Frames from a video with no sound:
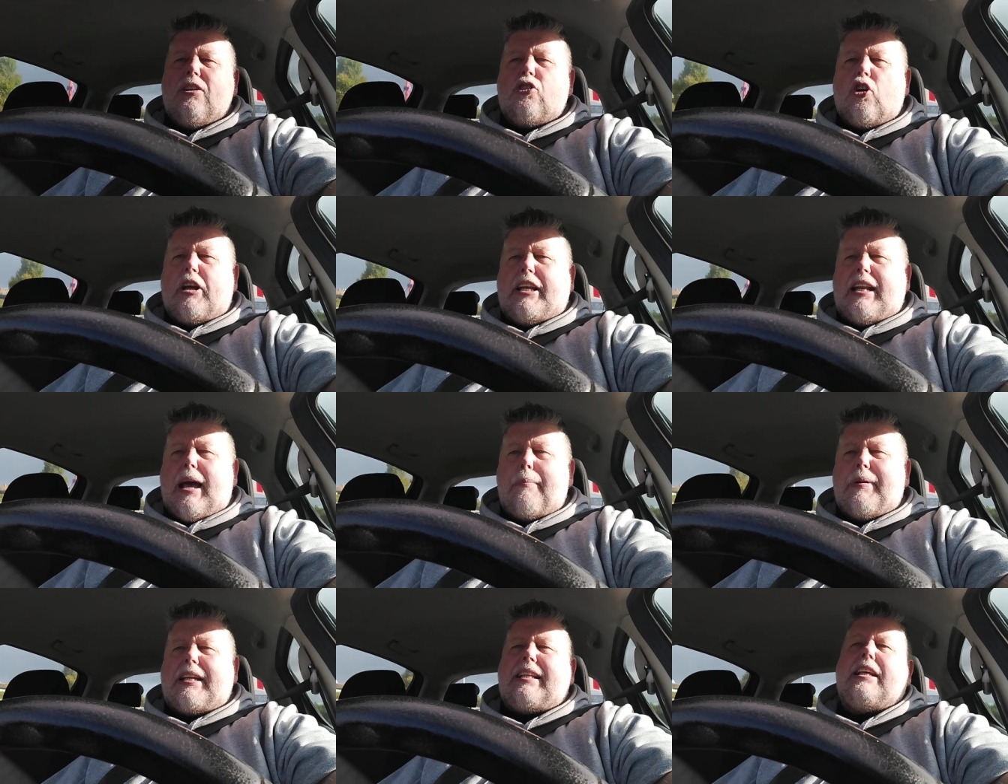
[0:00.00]

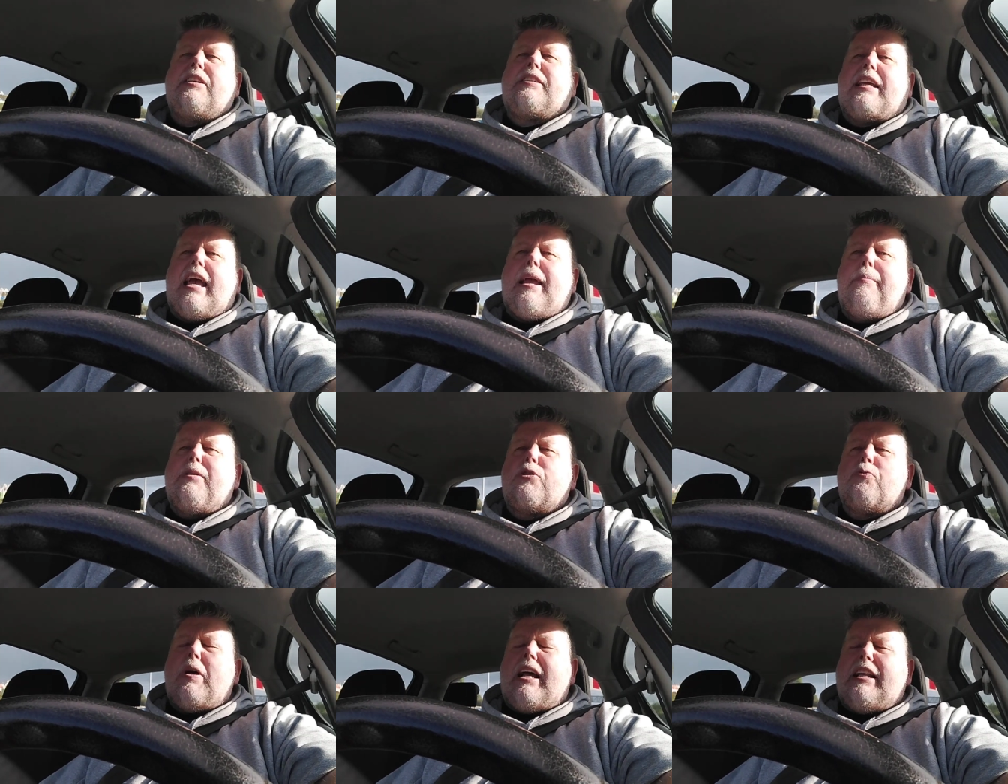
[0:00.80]
dynamic this game
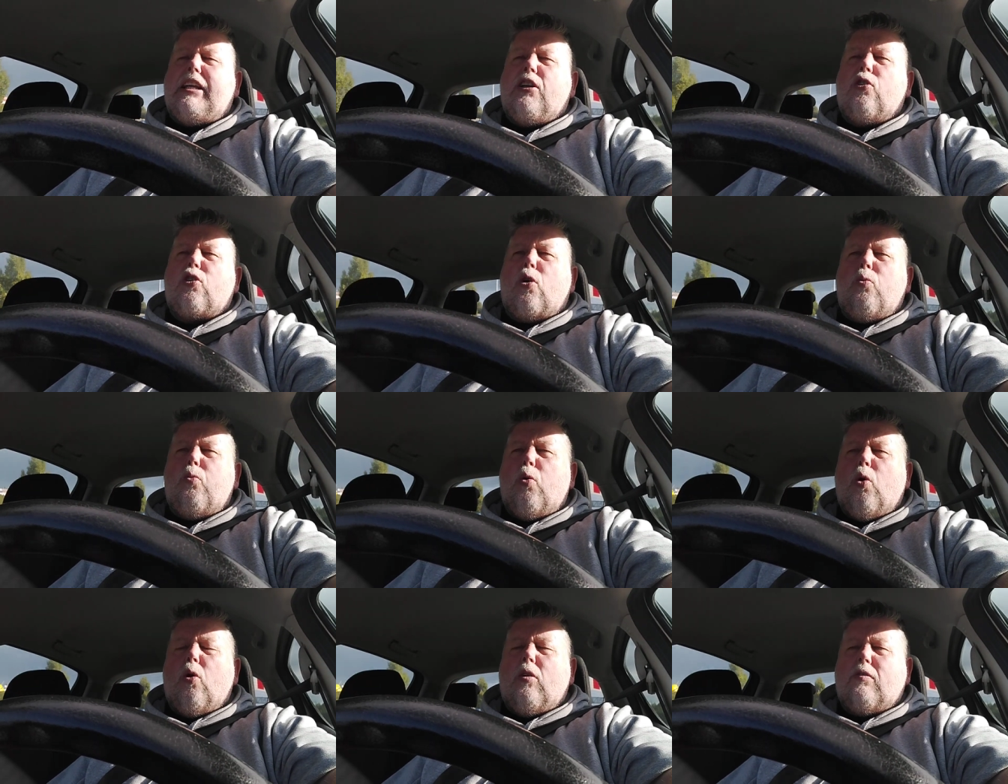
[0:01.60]
as well. You look at
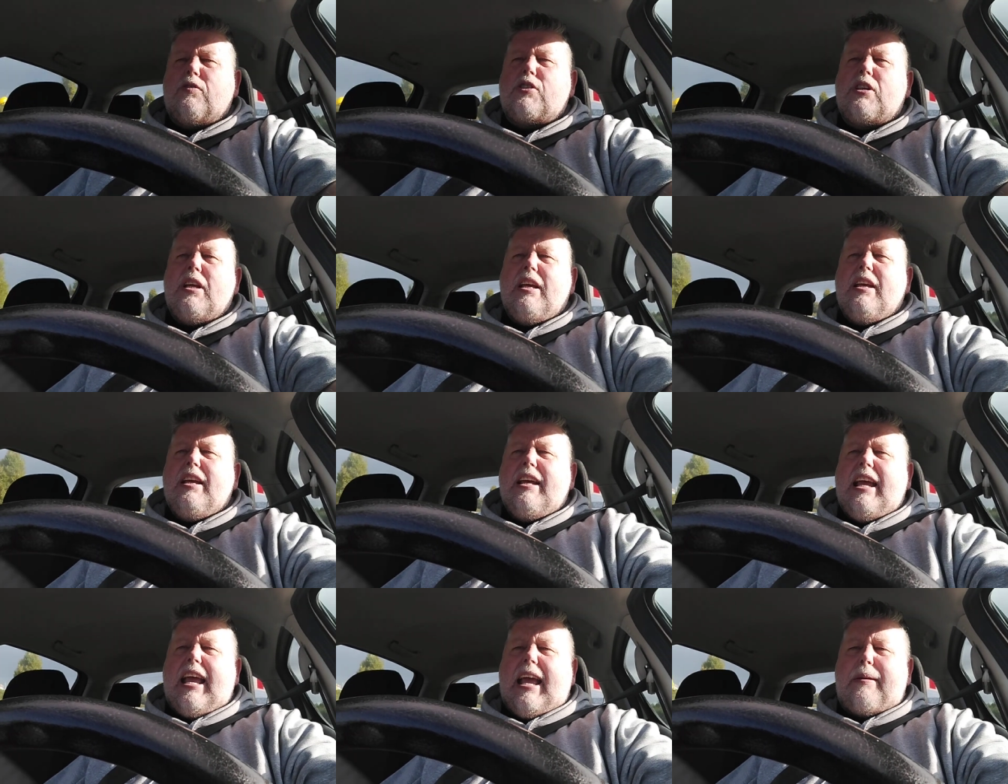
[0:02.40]
Wolves,
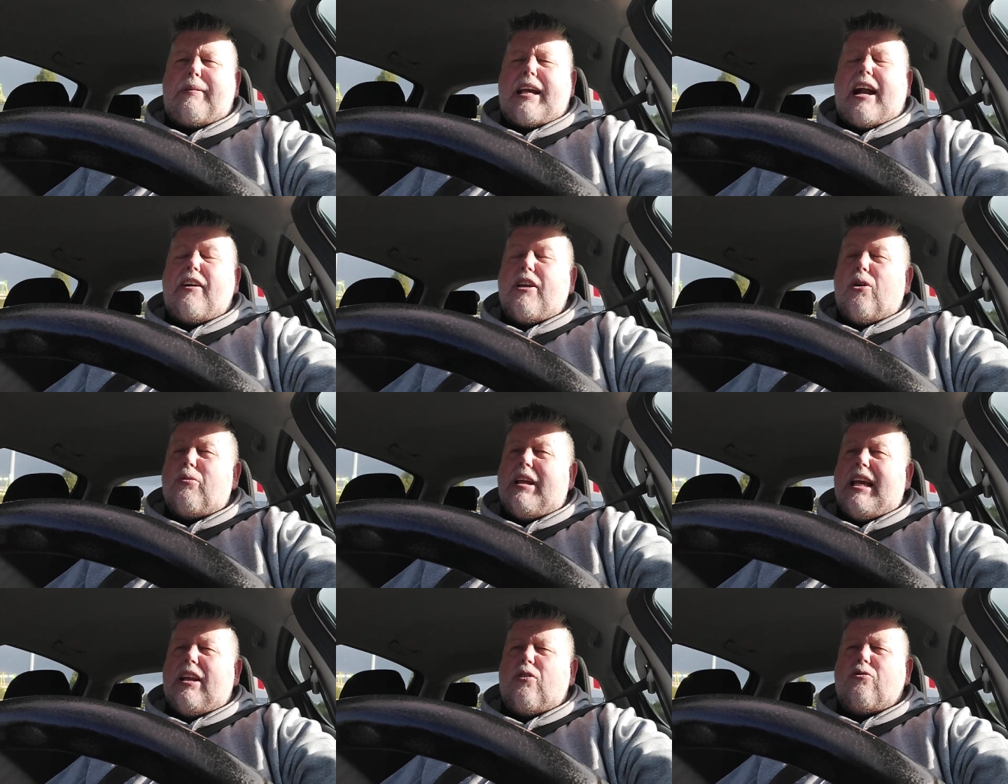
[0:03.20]
Gary
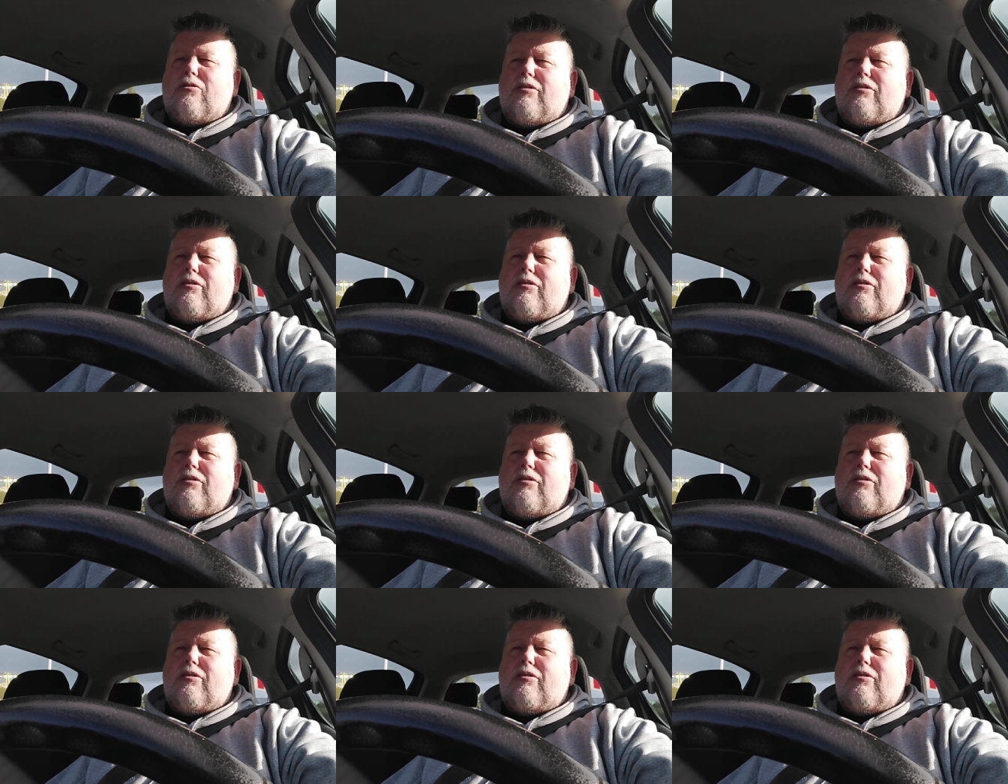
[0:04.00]
O'Neill